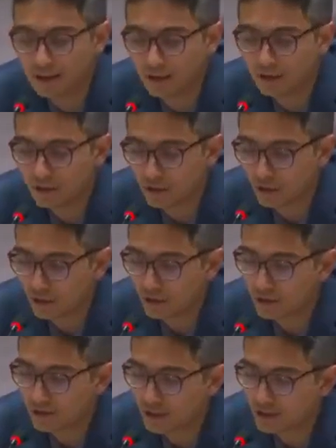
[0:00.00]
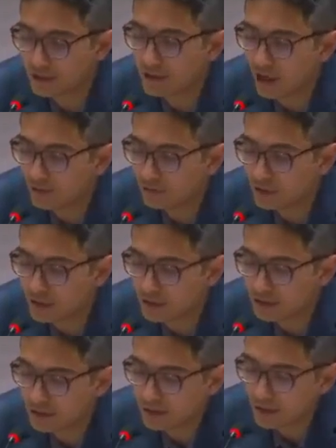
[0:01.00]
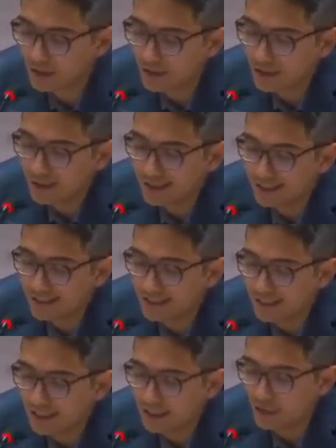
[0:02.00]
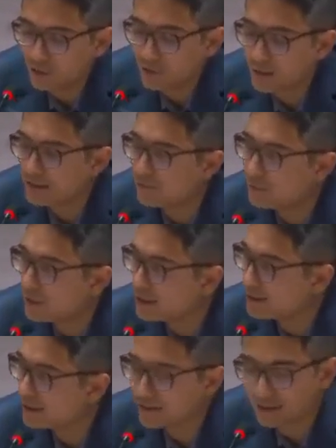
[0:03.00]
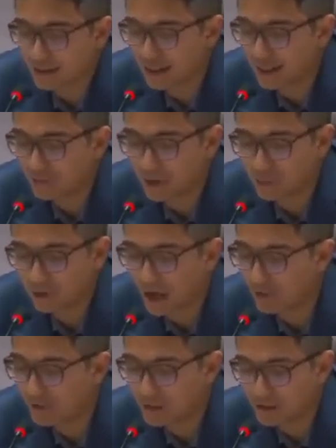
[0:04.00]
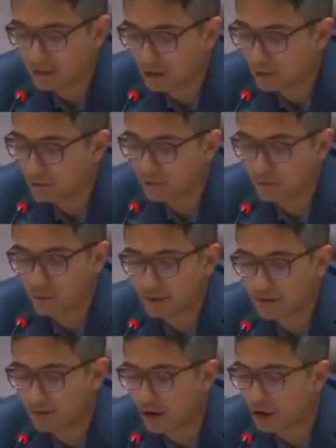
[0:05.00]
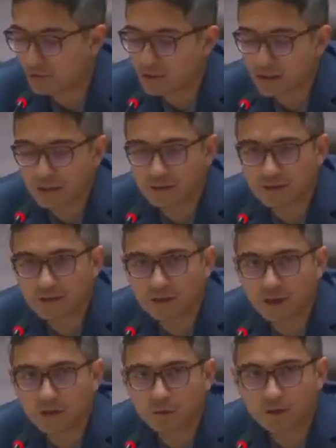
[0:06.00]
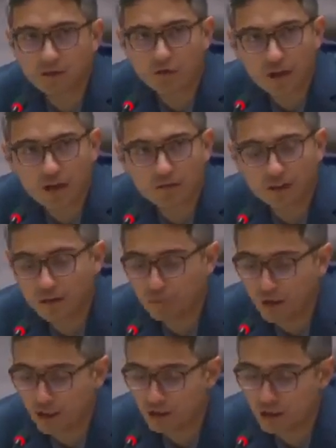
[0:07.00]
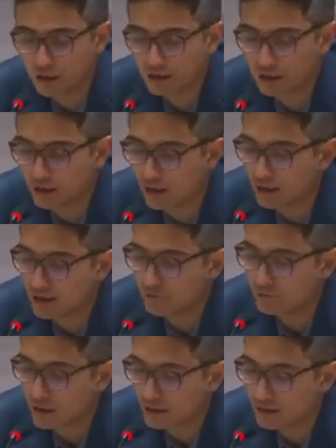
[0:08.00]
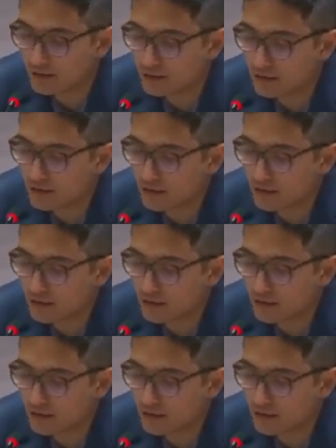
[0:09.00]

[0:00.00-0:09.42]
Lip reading: that undergird this conflict. Indeed, it would be simplistic to claim that profits alone from Western arms sales are what is driving a wedge in the cause of peace.